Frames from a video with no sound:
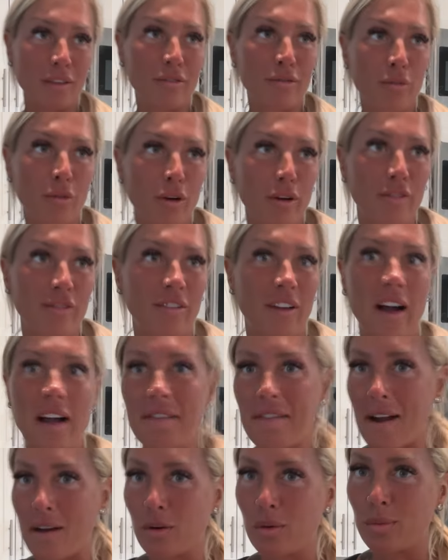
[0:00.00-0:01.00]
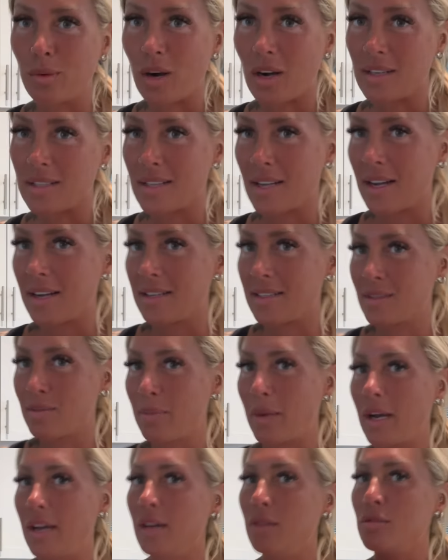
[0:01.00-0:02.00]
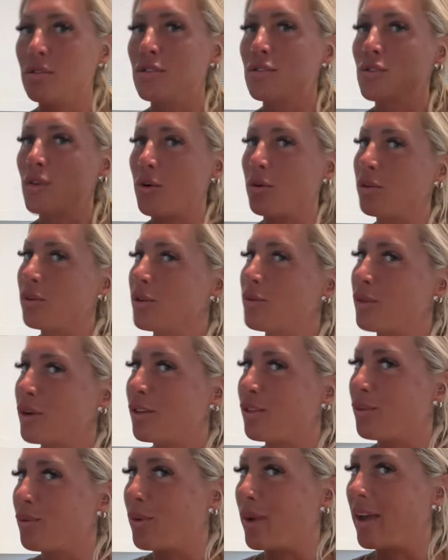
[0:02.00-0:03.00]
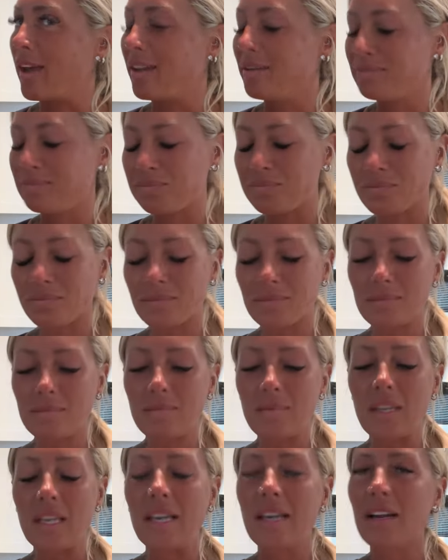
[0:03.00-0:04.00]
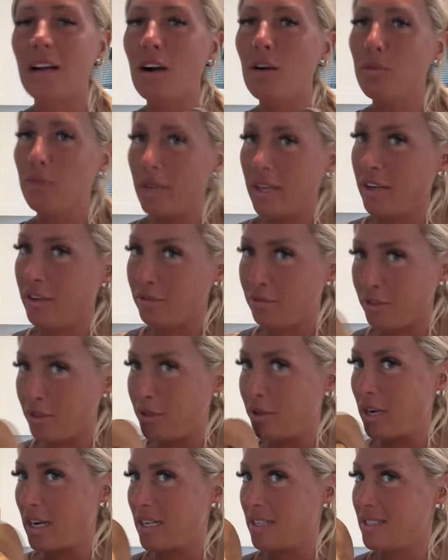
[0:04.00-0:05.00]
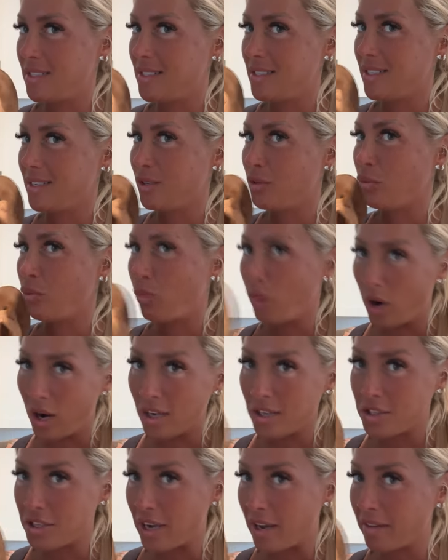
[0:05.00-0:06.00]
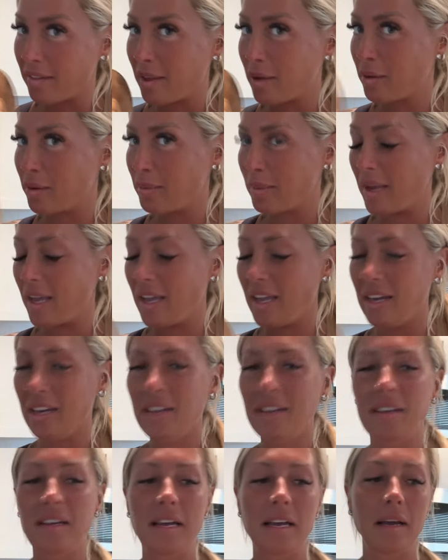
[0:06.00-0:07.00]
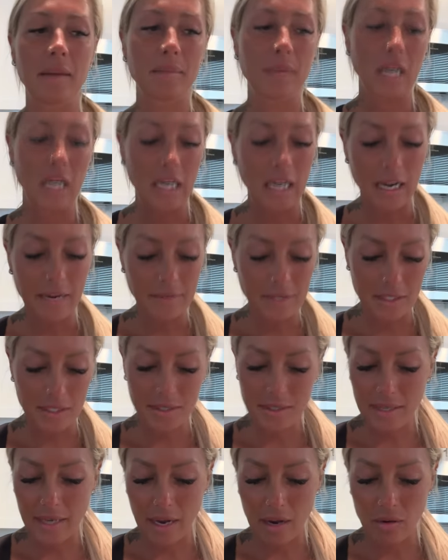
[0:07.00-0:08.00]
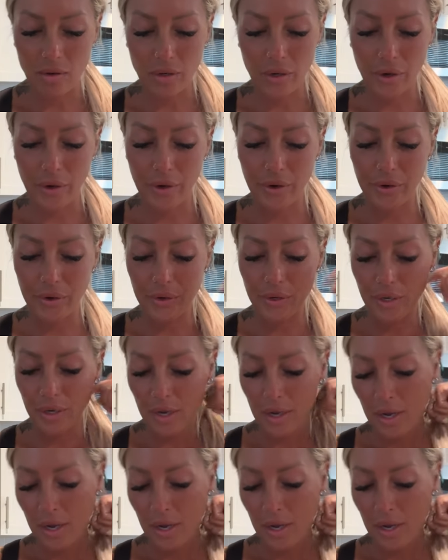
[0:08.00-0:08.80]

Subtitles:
or five hour process, but it was totally worth the wait. Cannot wait for you guys to watch how they were made. Gonna have a discount code